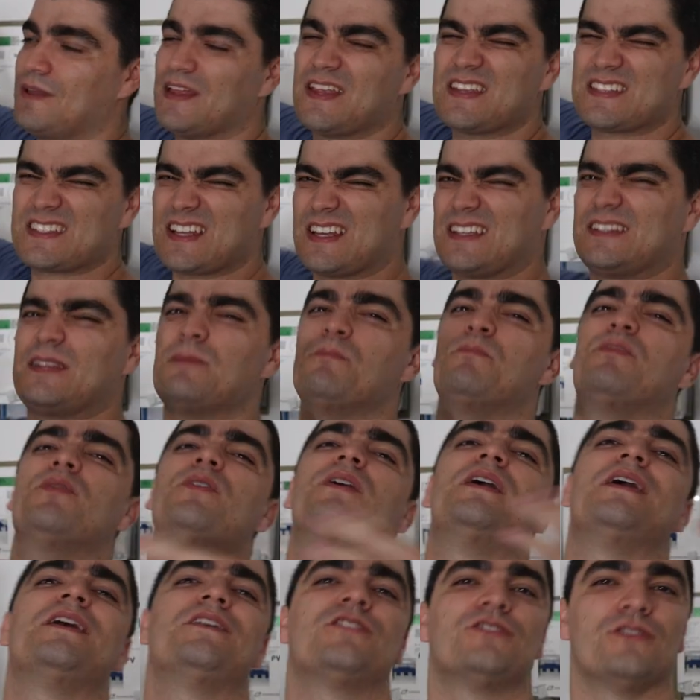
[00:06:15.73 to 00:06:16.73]
And that's like the
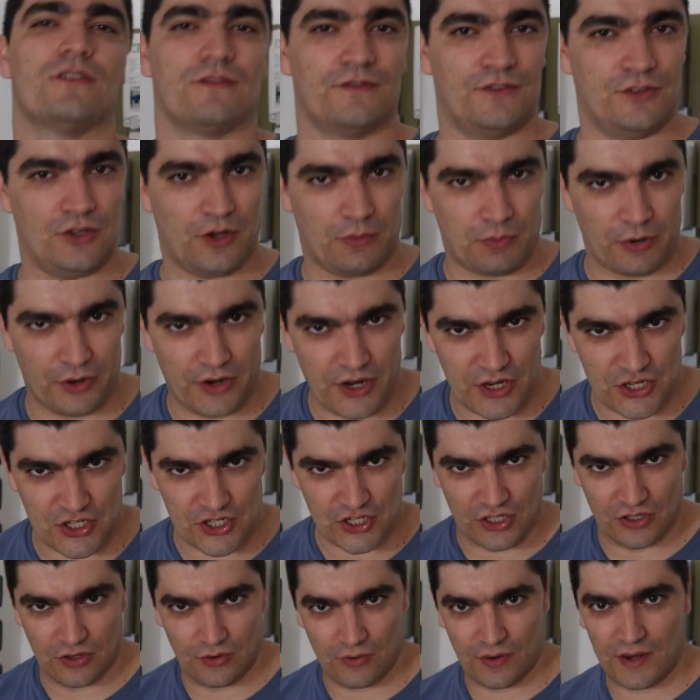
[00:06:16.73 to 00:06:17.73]
brains of the
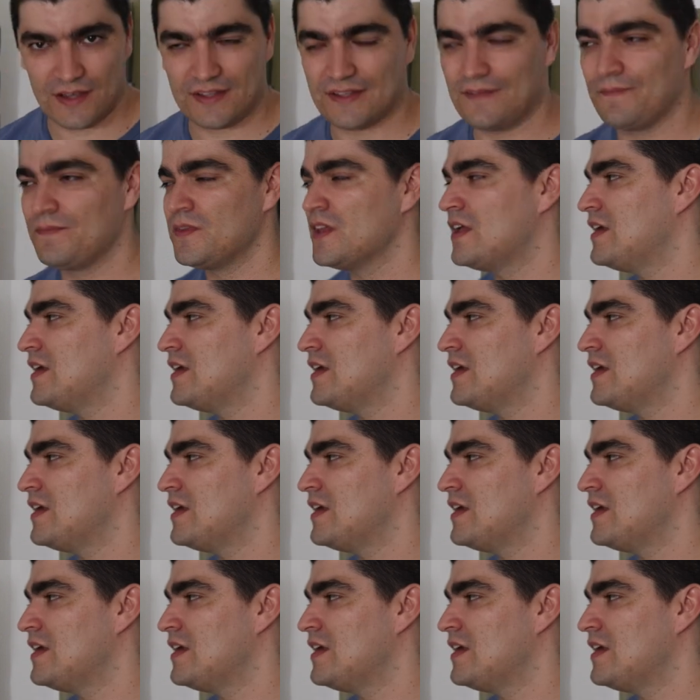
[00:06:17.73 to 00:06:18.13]
operation, right?